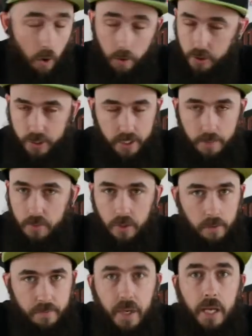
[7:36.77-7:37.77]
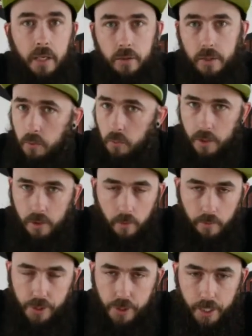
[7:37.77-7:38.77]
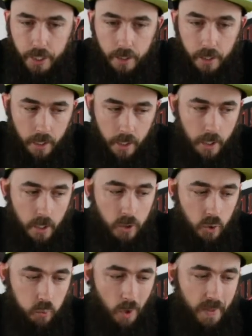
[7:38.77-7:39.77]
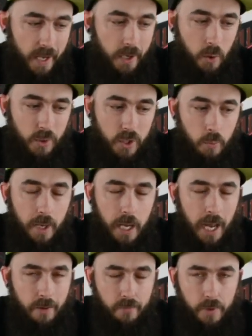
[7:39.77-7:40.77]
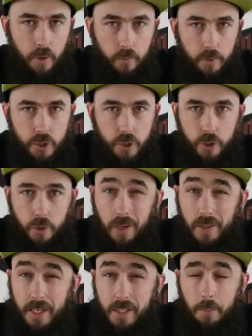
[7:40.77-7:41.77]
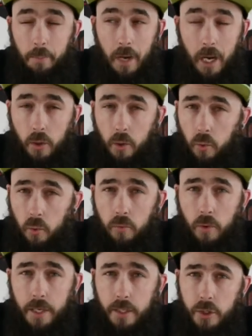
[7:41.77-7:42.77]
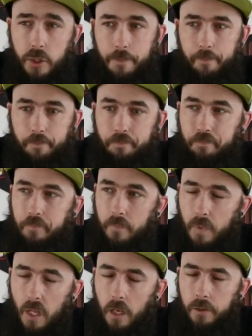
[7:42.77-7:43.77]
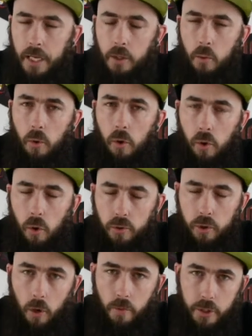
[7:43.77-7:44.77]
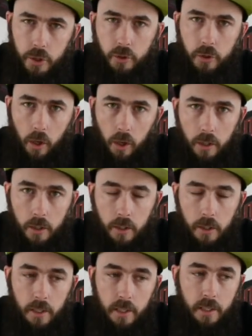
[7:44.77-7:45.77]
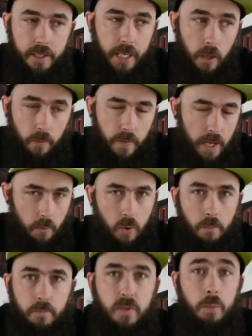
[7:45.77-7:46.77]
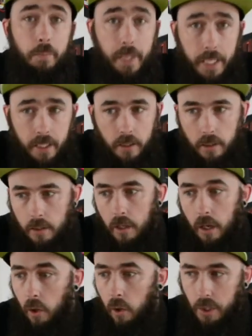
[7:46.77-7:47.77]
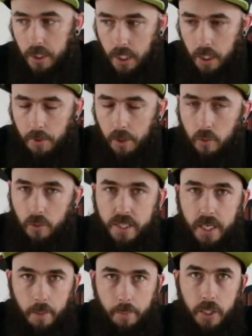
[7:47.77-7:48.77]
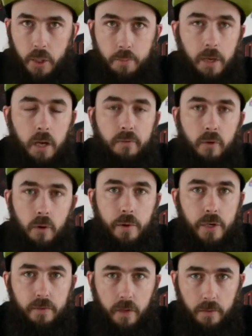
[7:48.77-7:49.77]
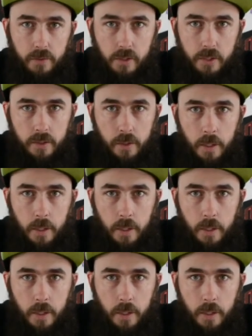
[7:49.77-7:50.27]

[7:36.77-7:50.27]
Steeps have nailed it with Orange Aid. There's one that I always compare every orange to, and that's a Matt Cool range. They do one called Orange Dollar. Now that one, to me, a long time ago, set the benchmark for orange flavours,